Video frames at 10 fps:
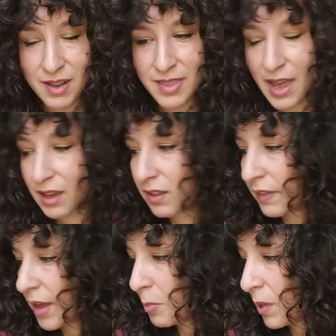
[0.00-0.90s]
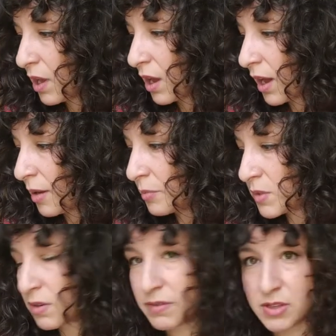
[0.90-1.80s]
in that clip, um,
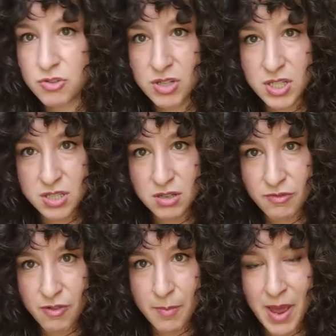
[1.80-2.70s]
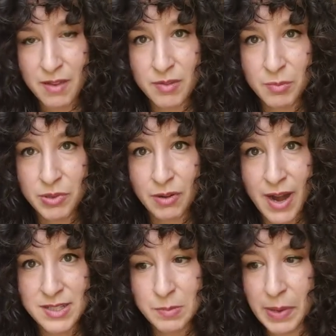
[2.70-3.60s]
sort of the traditional format of a
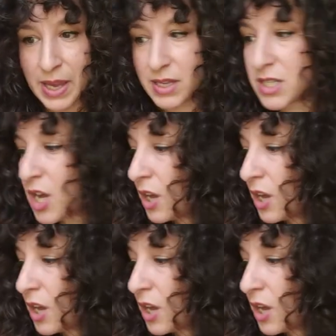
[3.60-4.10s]
bluegrass band,